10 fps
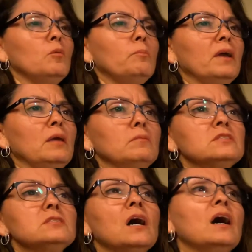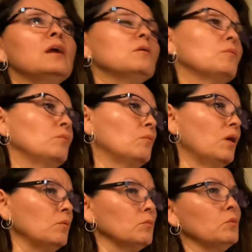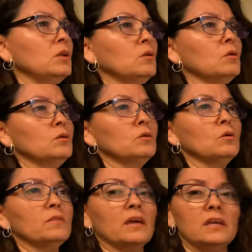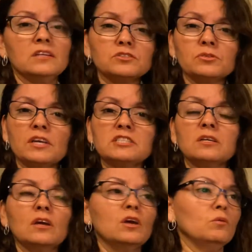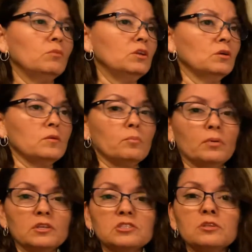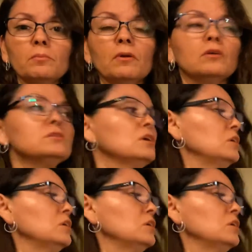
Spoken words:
payments are, what we know, the interest, we know the principal.